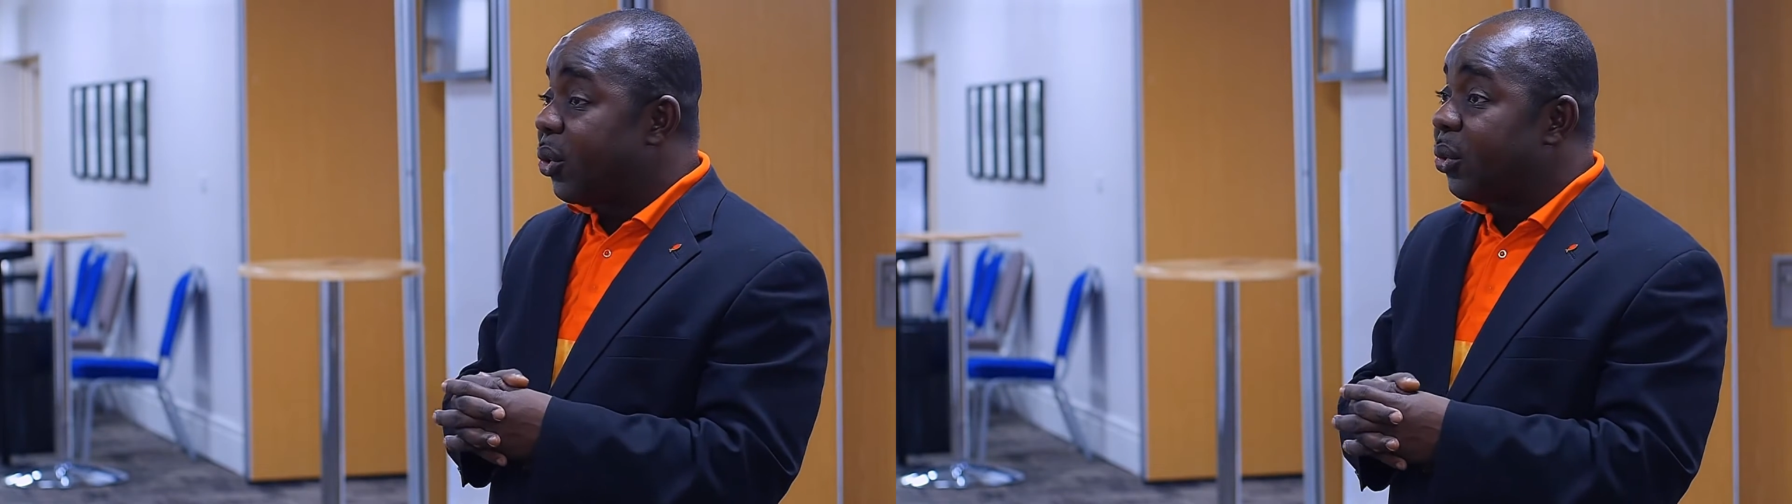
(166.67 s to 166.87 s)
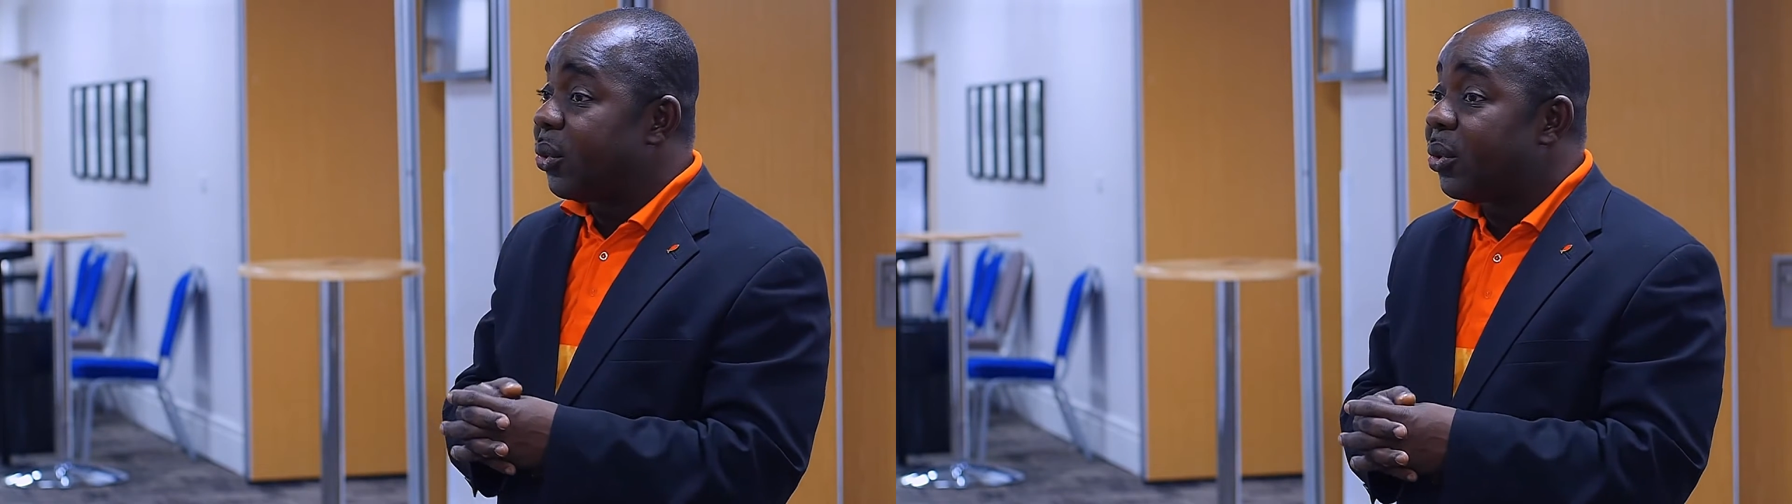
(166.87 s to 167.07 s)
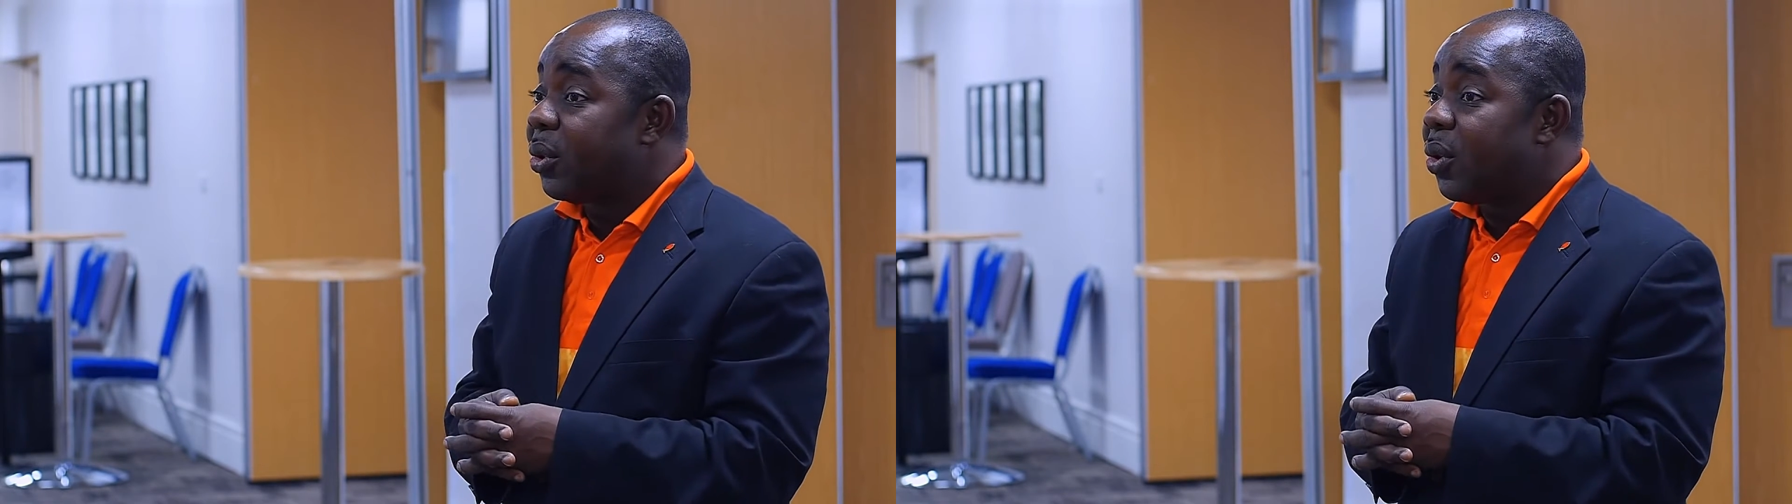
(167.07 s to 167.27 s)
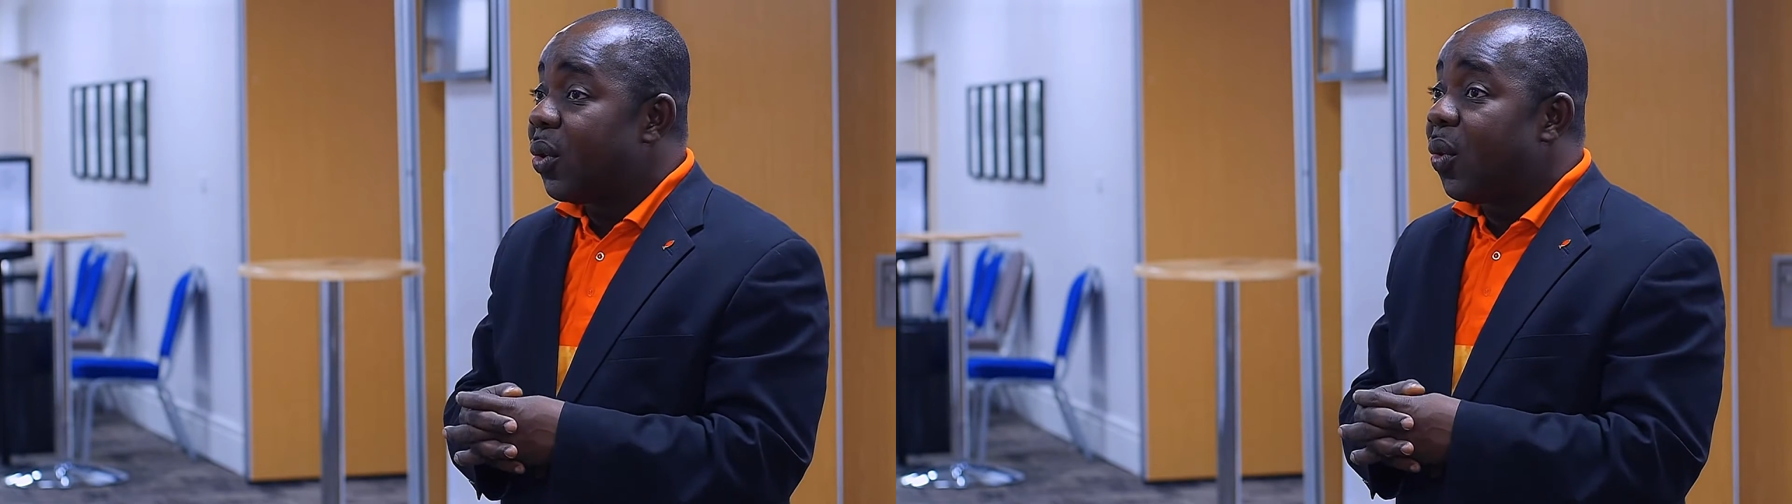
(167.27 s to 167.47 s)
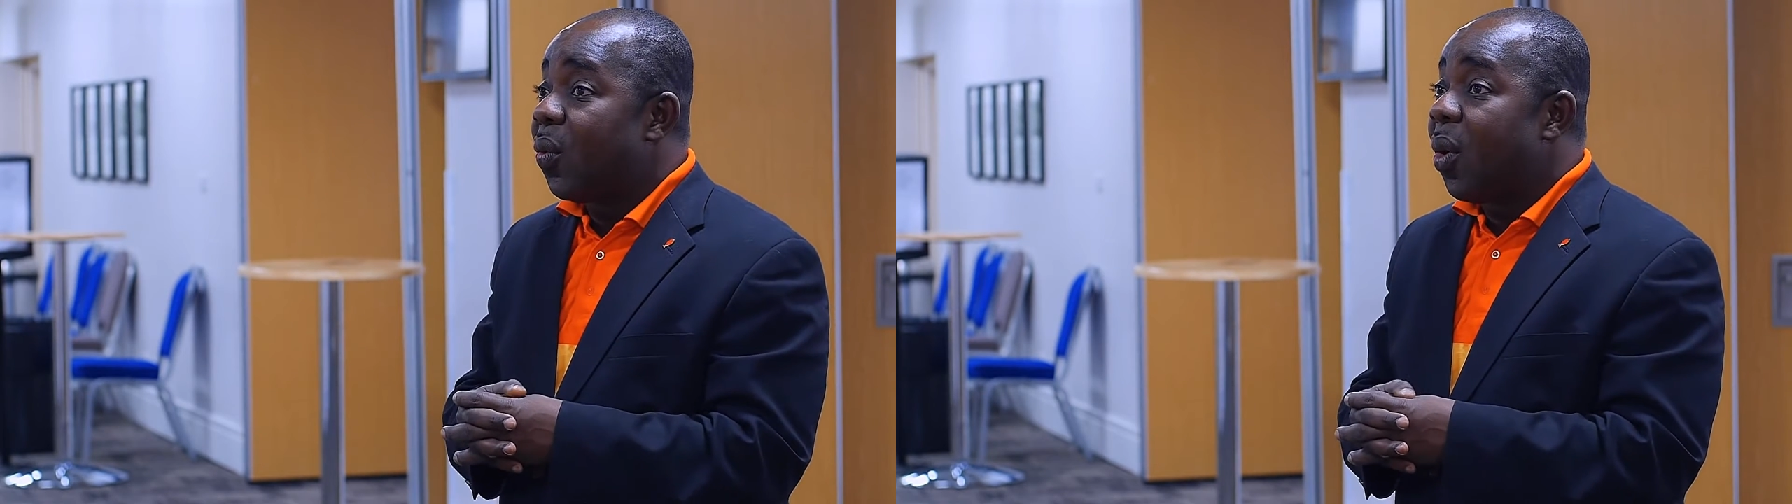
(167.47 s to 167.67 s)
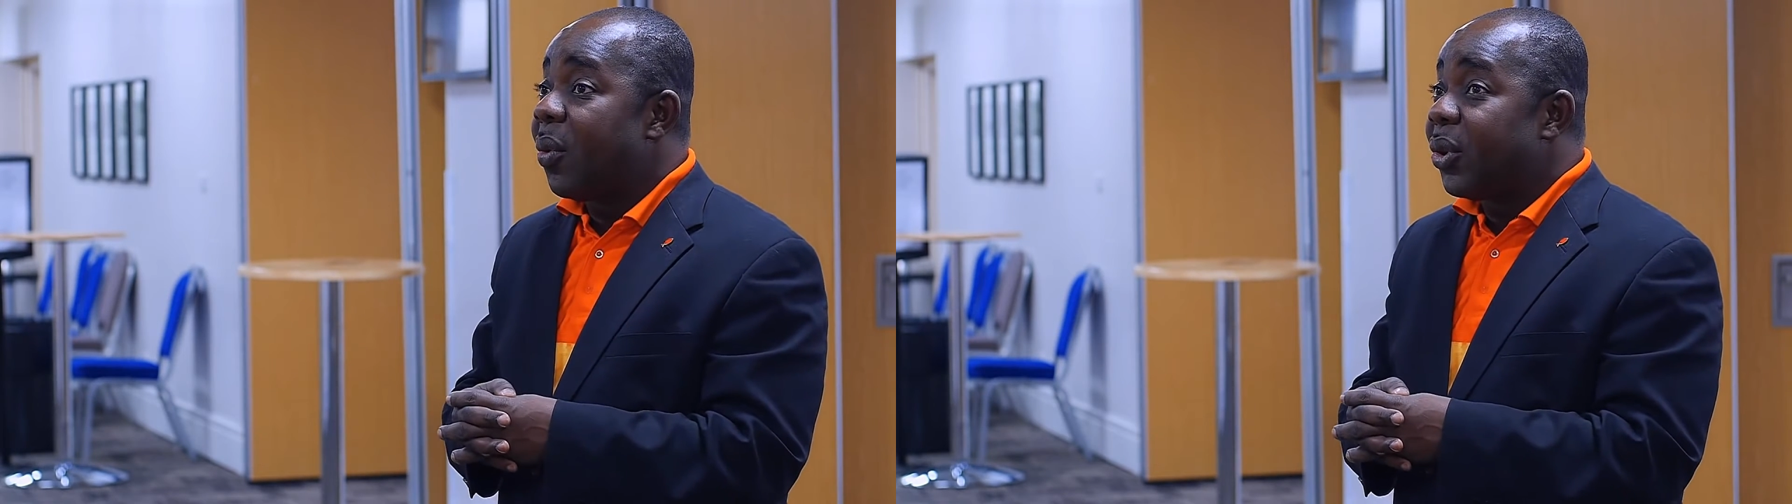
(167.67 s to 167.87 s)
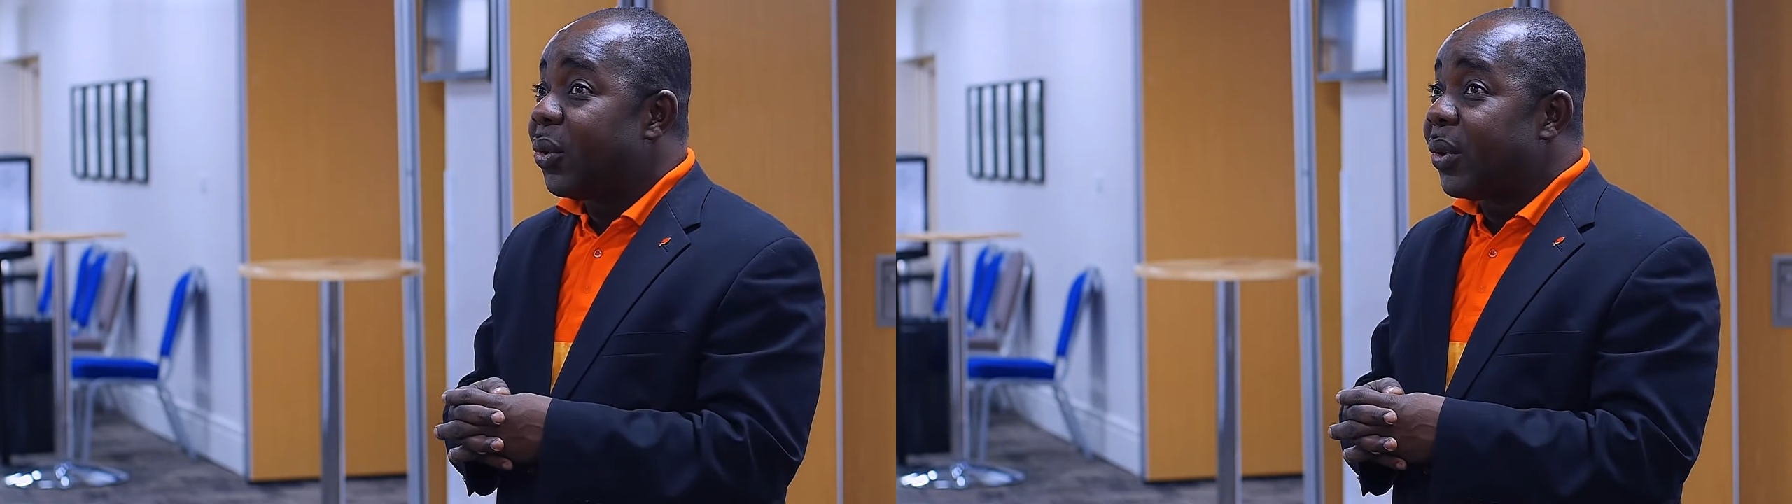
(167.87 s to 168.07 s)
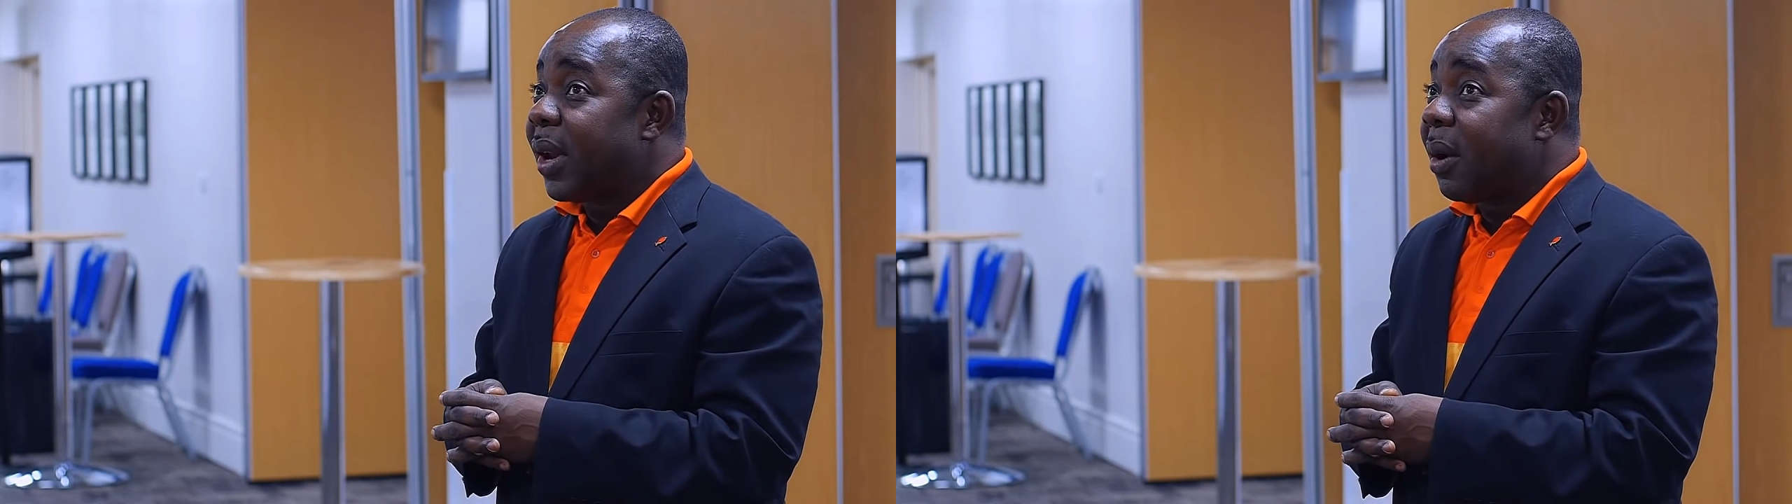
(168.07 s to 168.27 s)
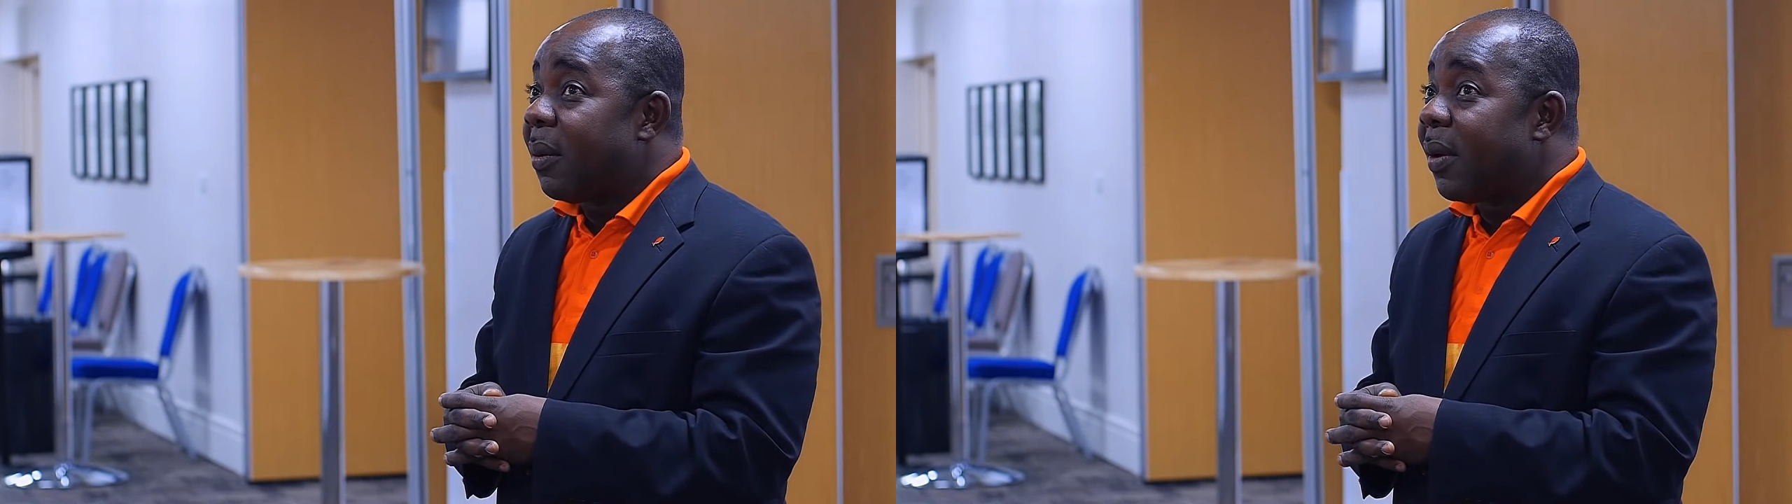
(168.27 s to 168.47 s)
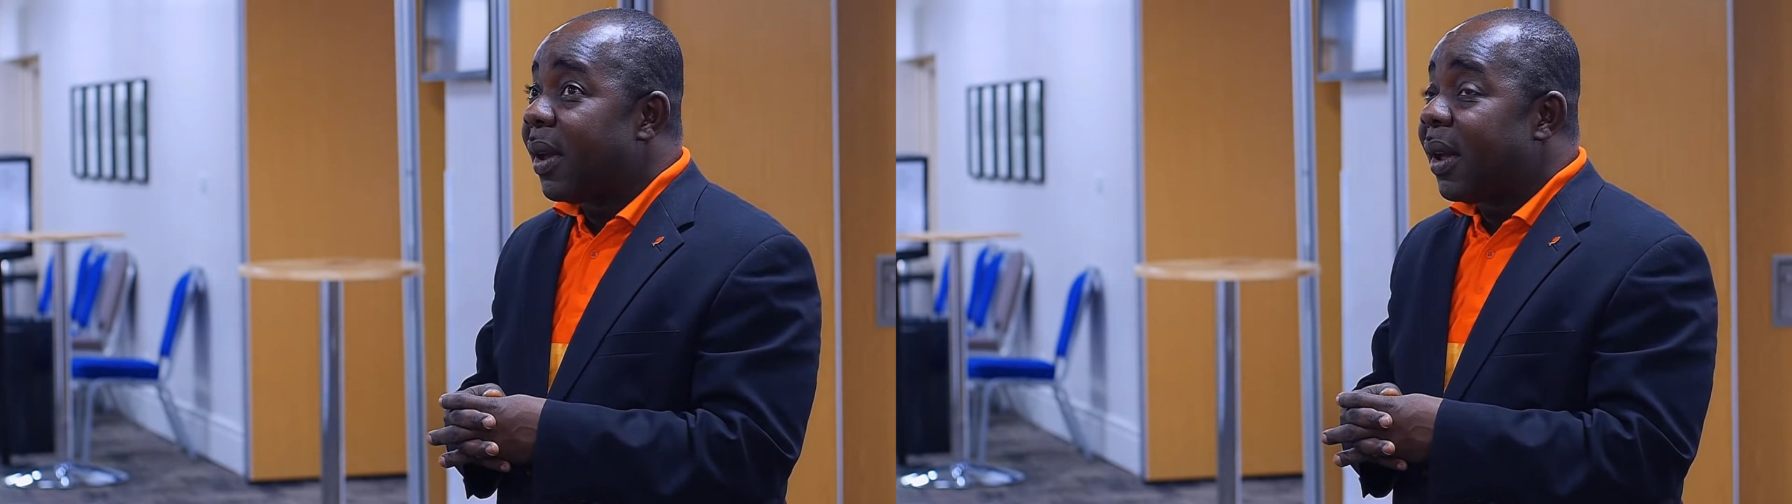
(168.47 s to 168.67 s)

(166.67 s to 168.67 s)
do now.